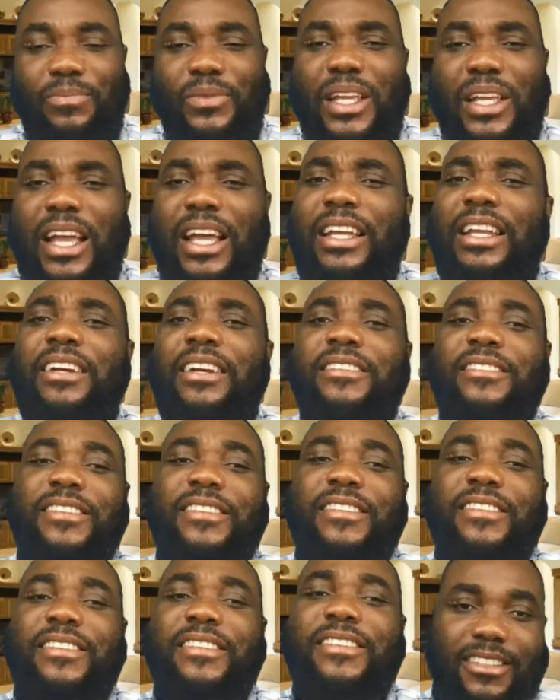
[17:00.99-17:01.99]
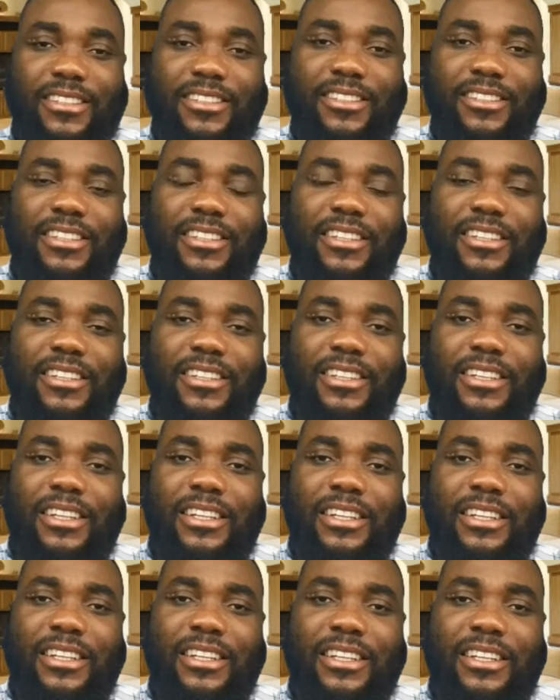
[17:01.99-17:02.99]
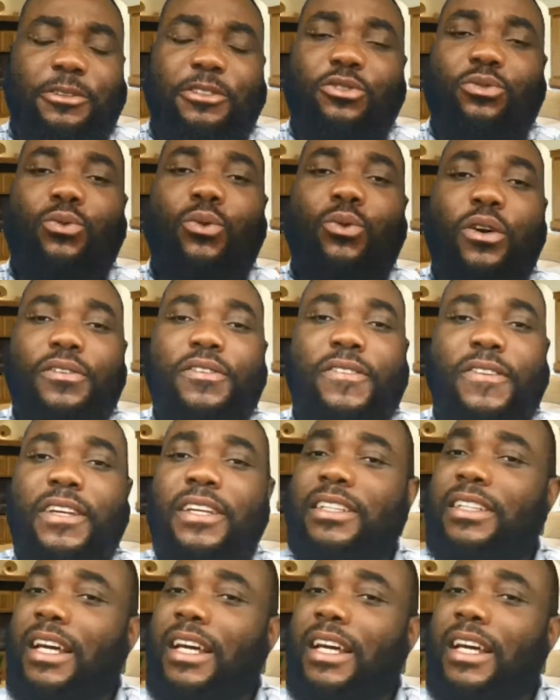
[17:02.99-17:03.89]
And I said, there is one thing that